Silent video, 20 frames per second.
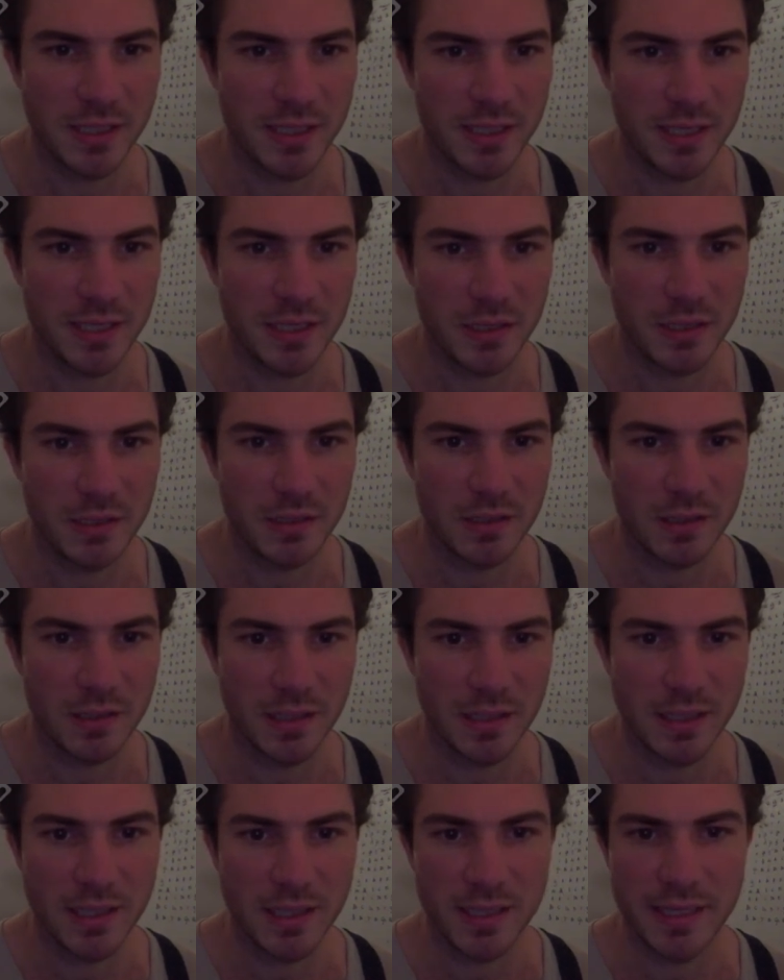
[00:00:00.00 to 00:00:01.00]
Here,
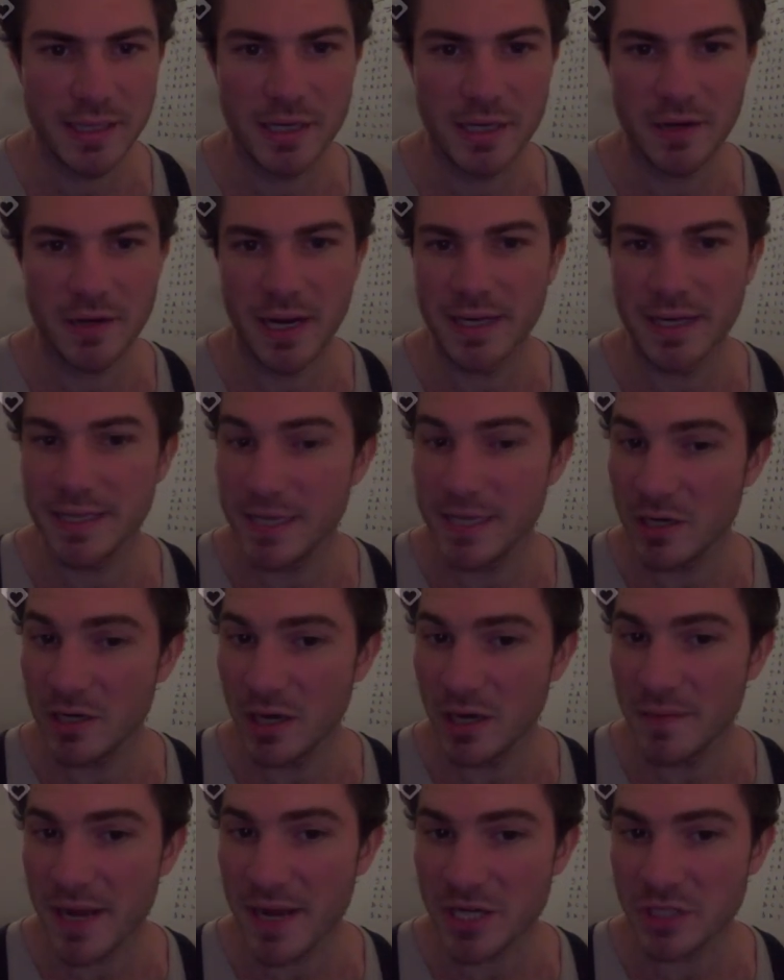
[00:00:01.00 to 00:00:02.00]
and here
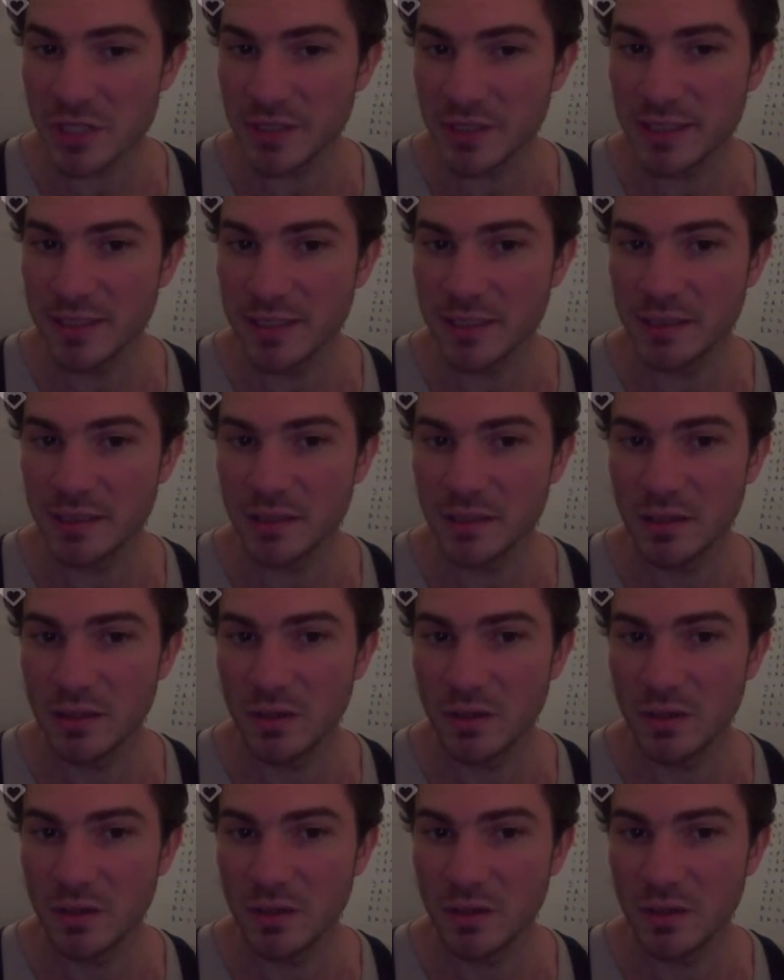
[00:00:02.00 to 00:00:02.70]
I'm actually